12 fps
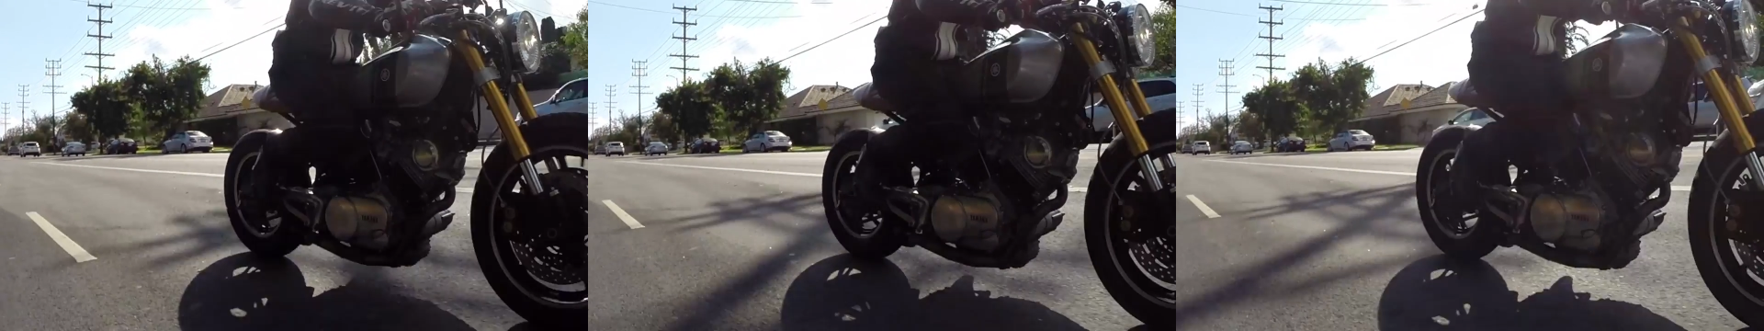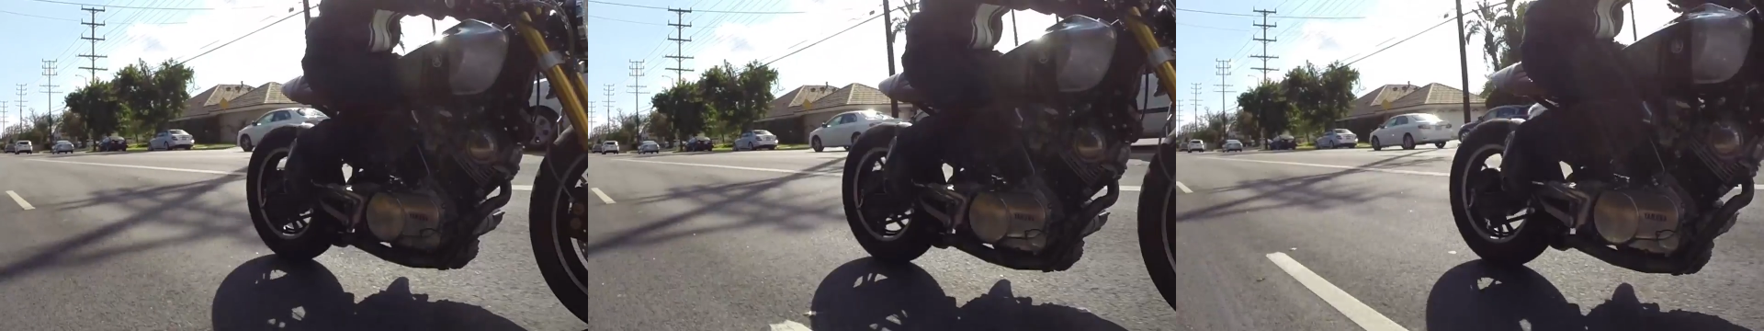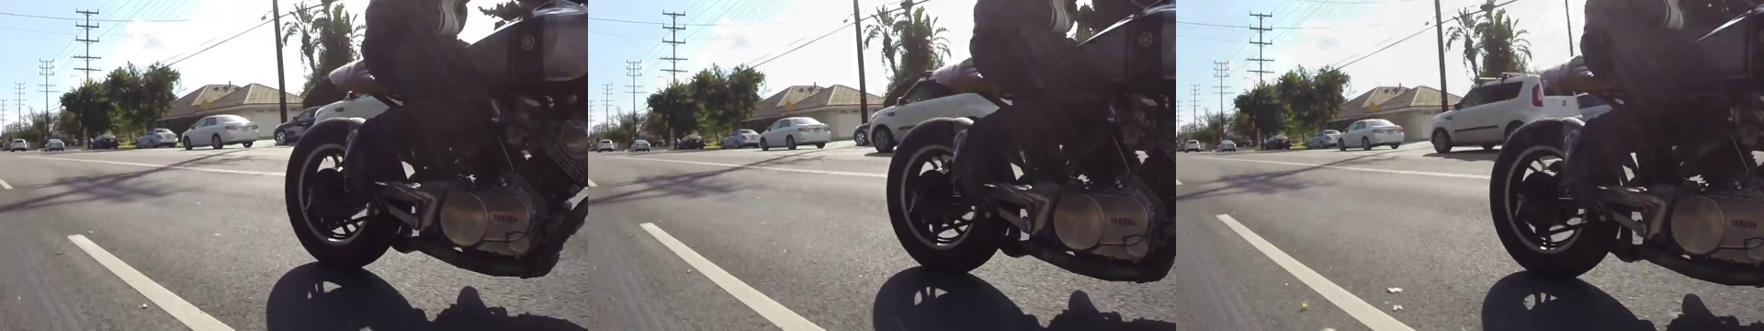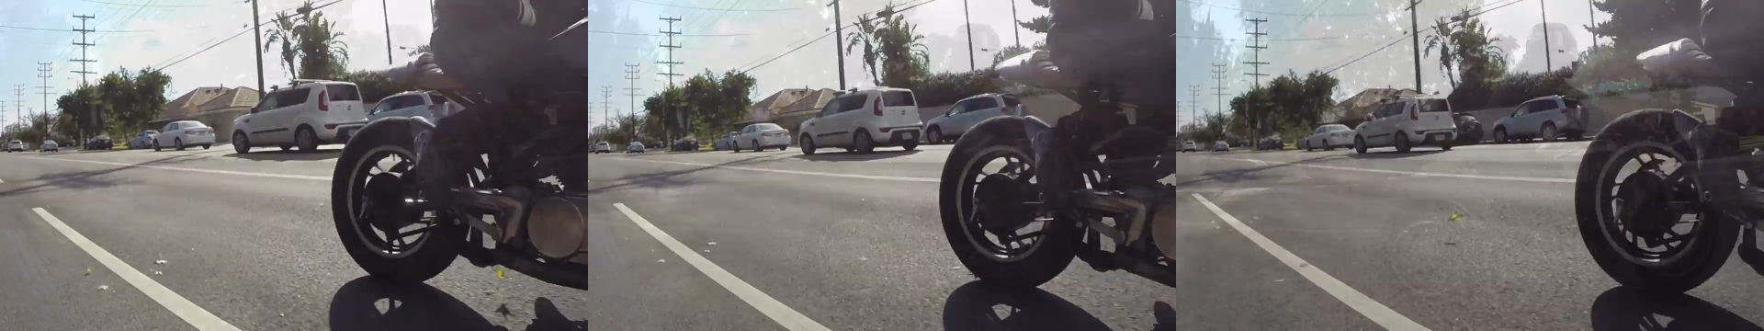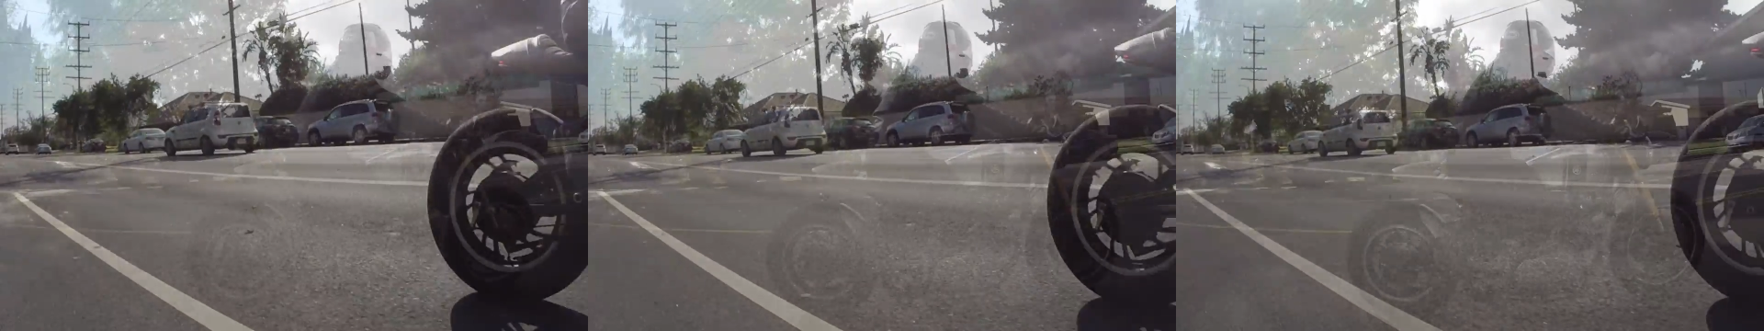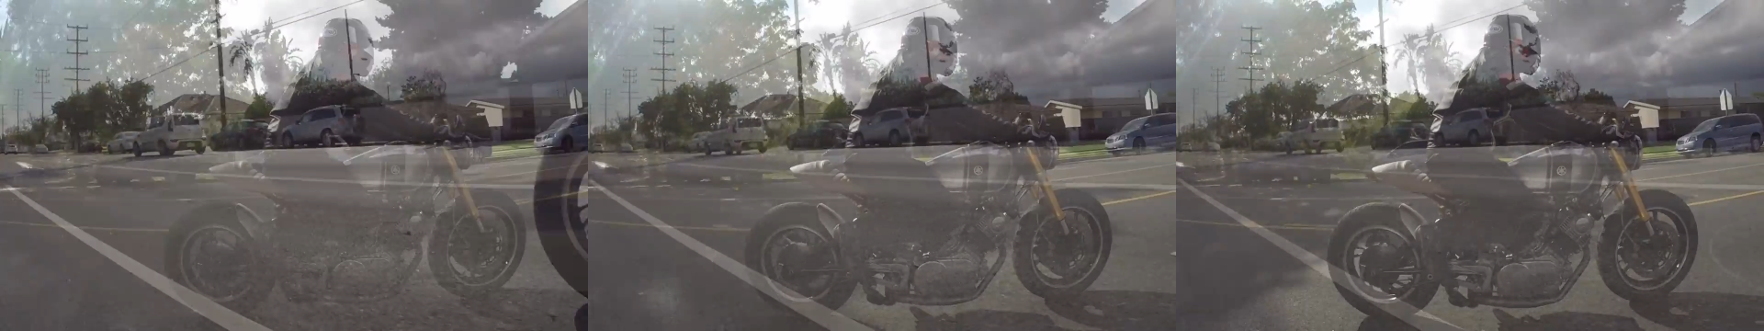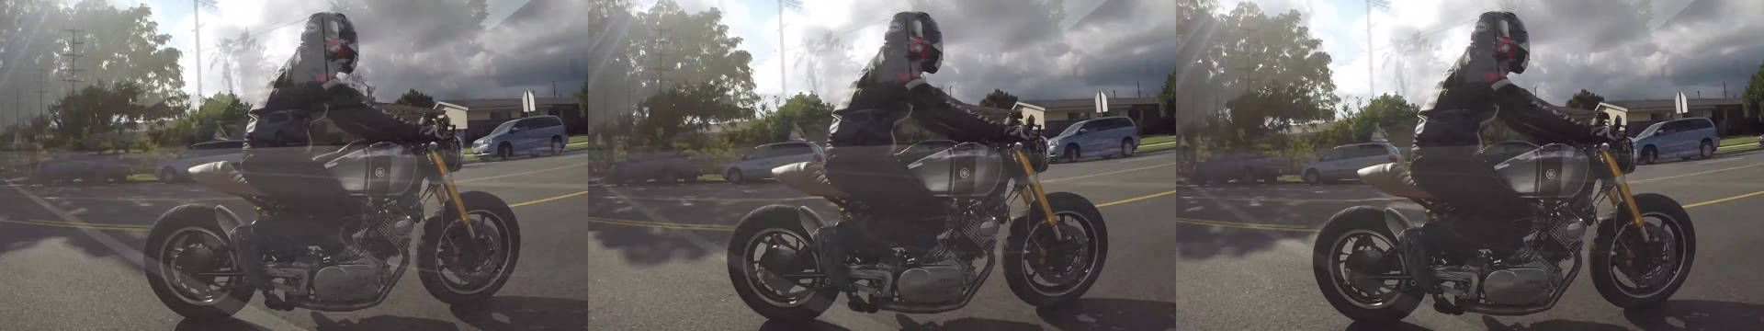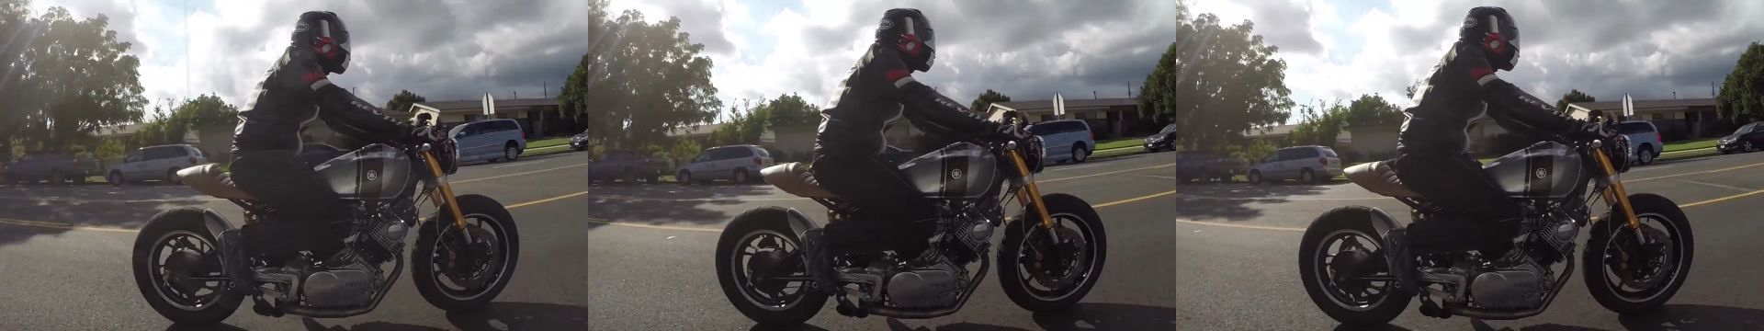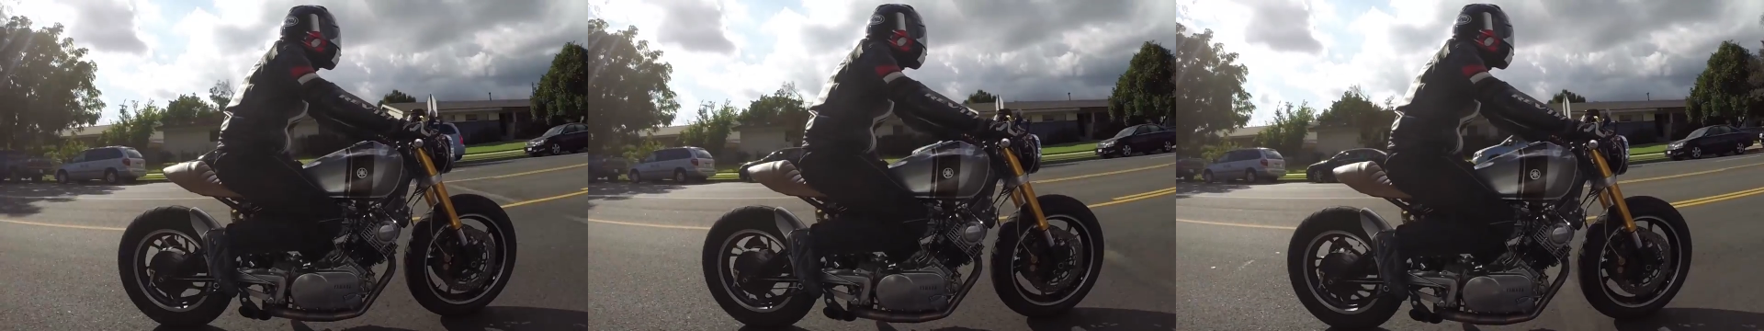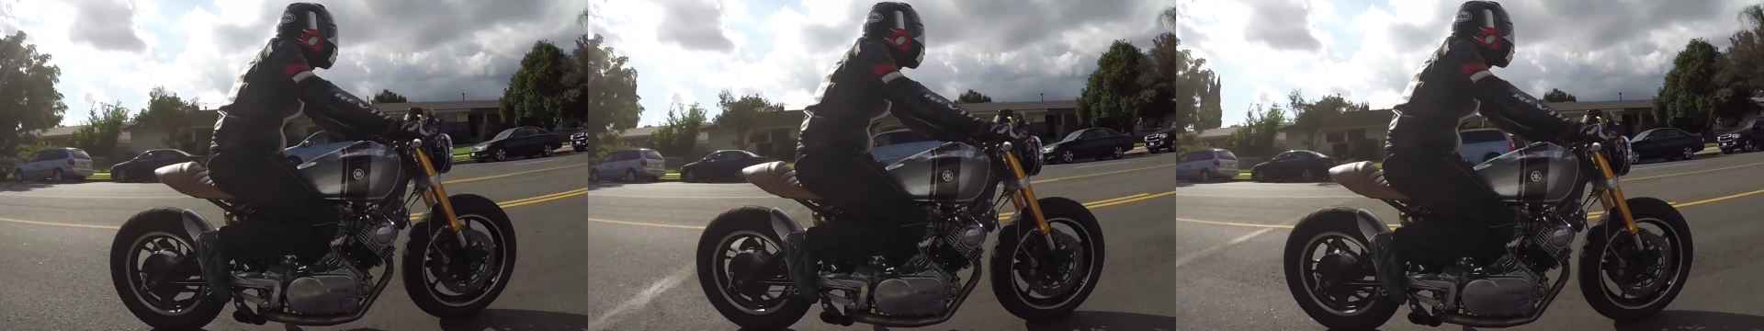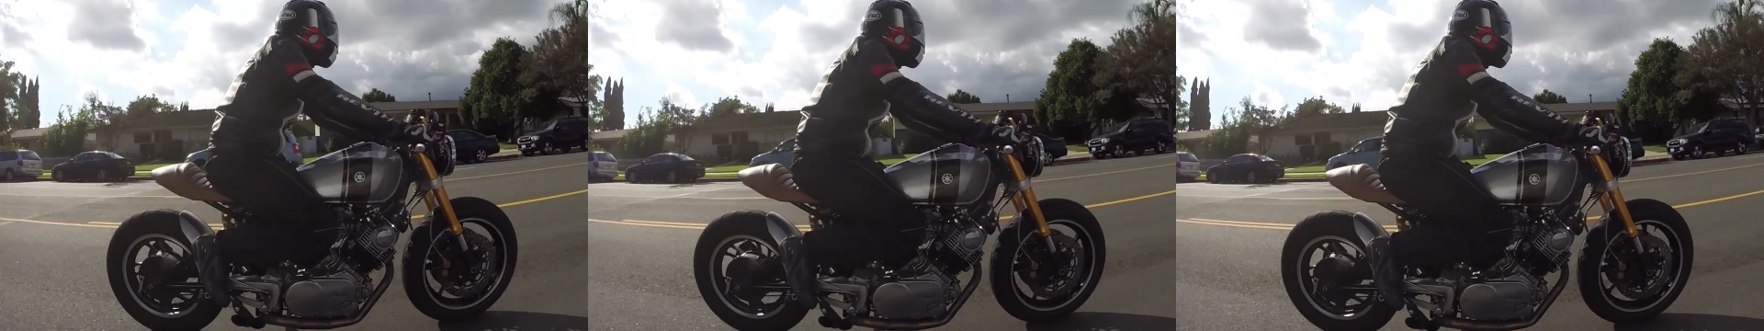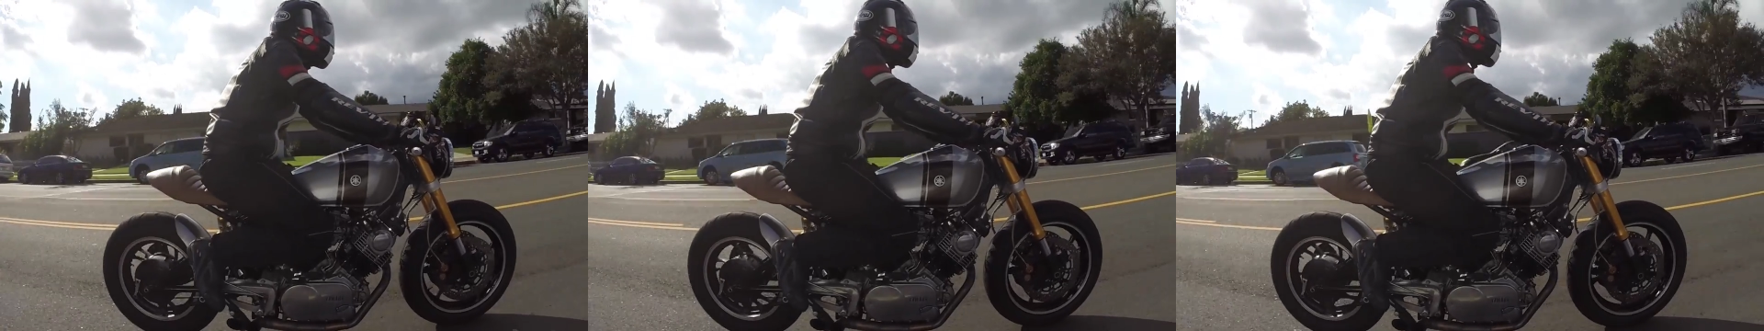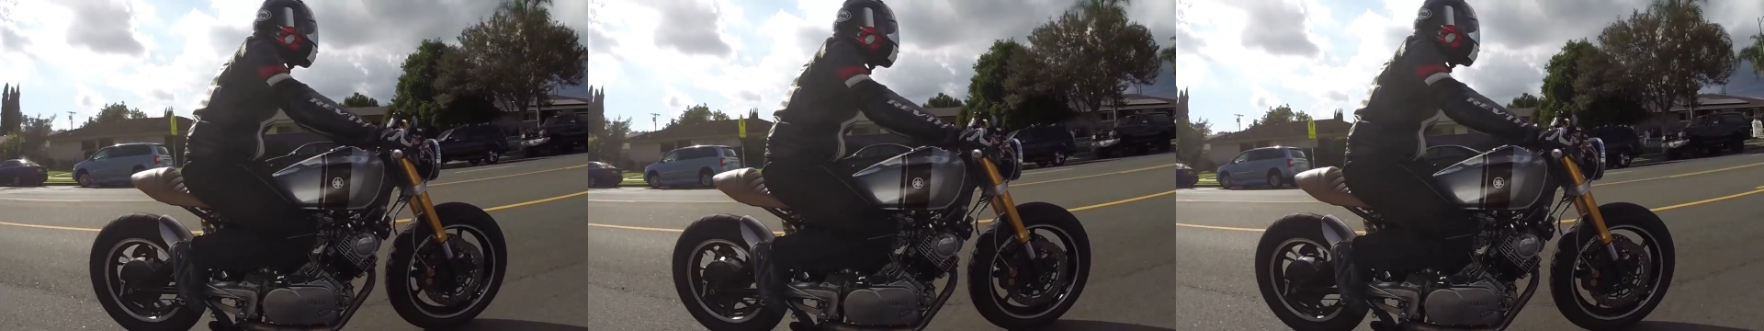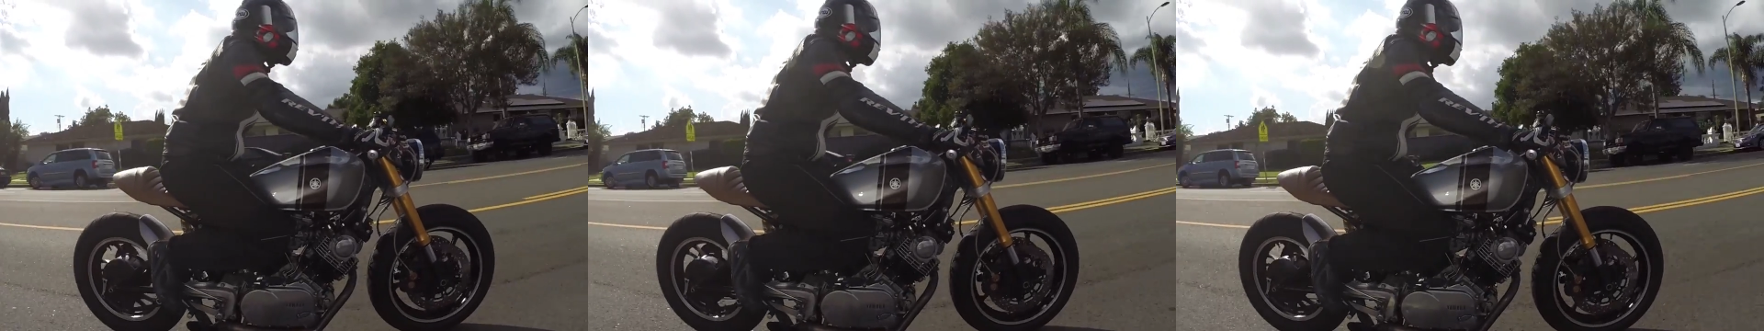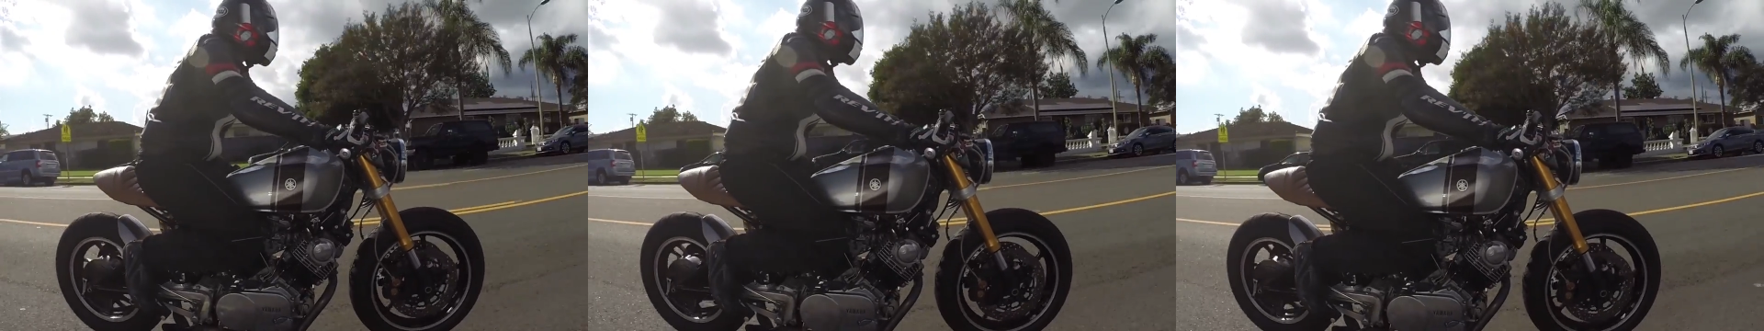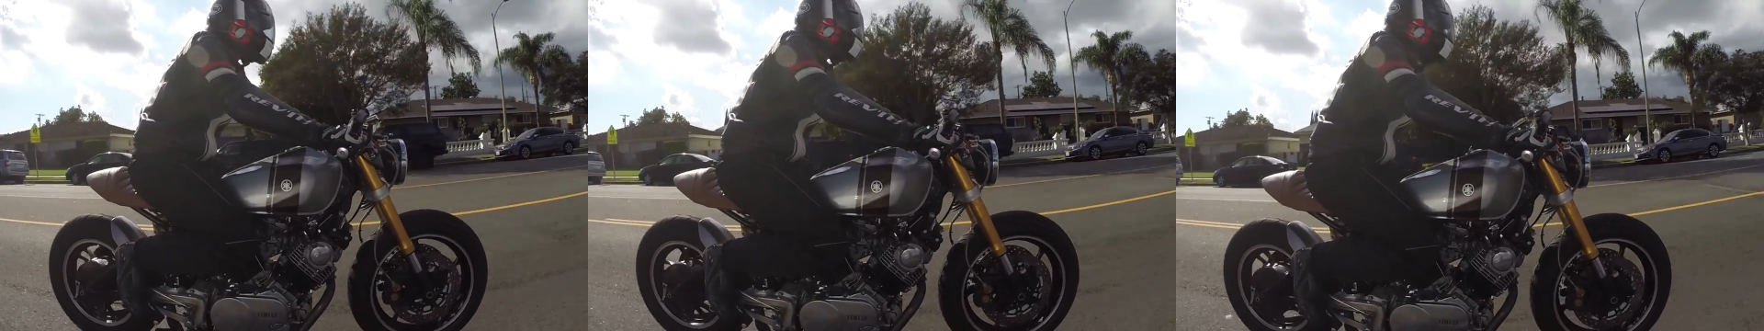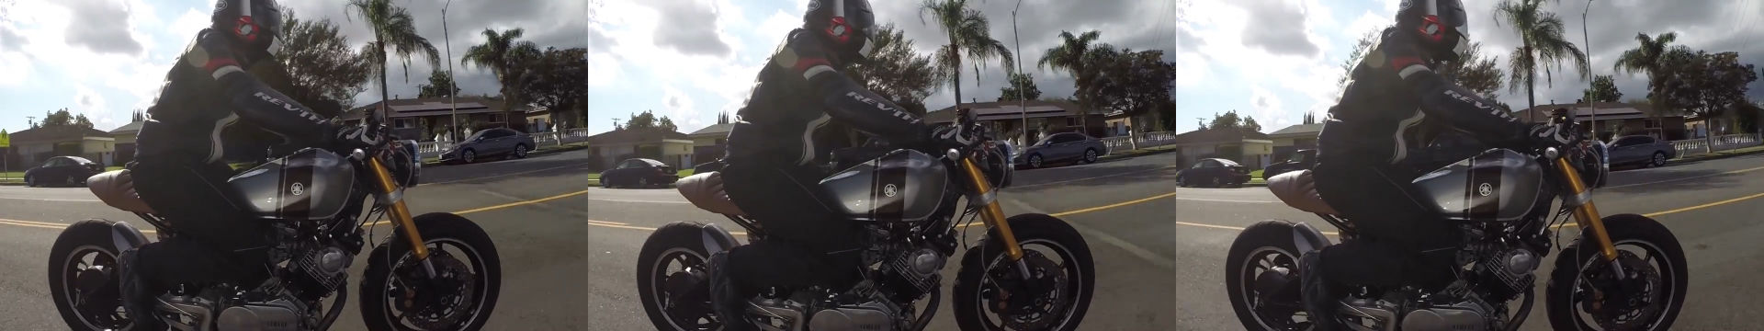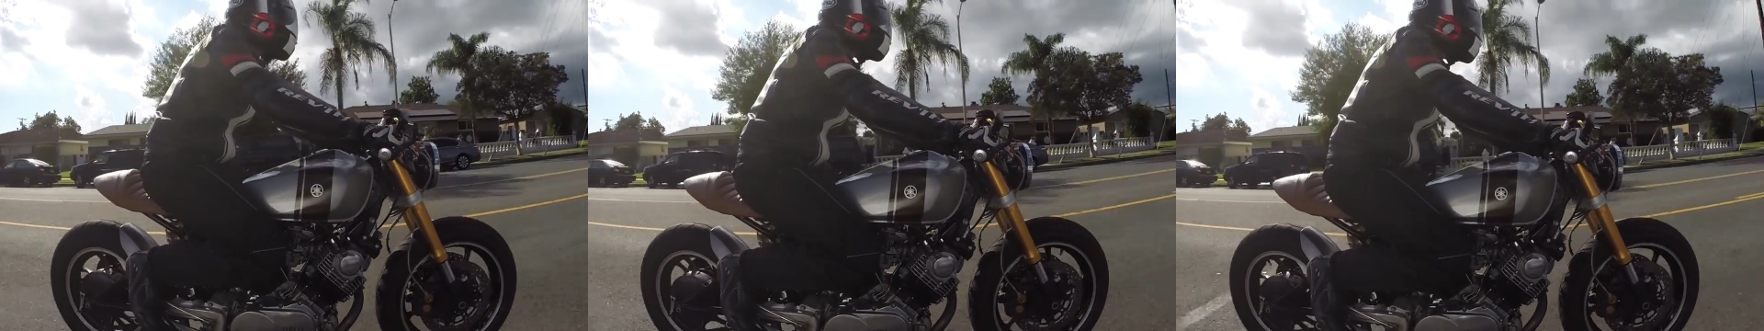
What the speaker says: [unreadable: no face in view]